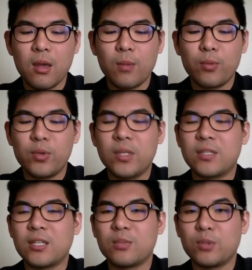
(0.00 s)

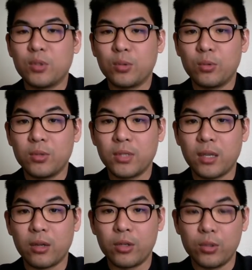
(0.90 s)
Pre-assessment tools that
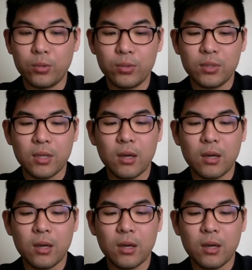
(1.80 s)
are used